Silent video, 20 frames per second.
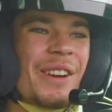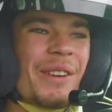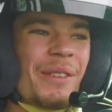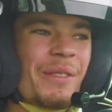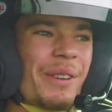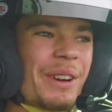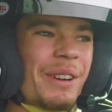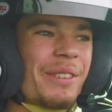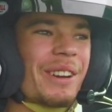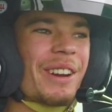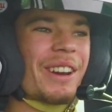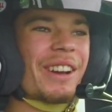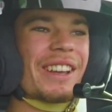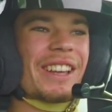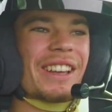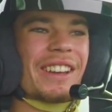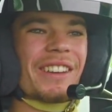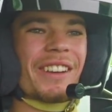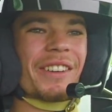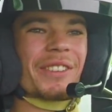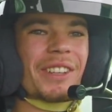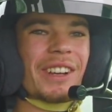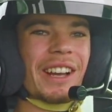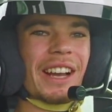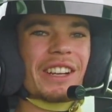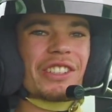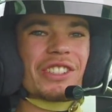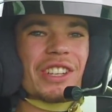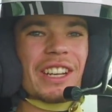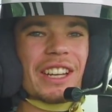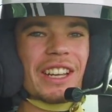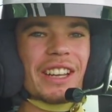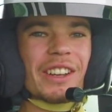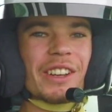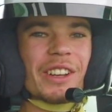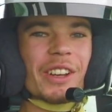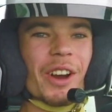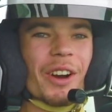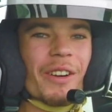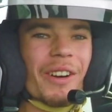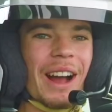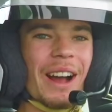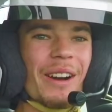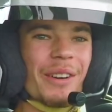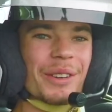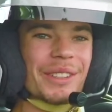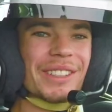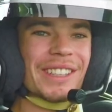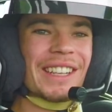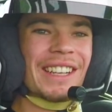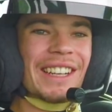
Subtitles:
We were lucky enough to actually go out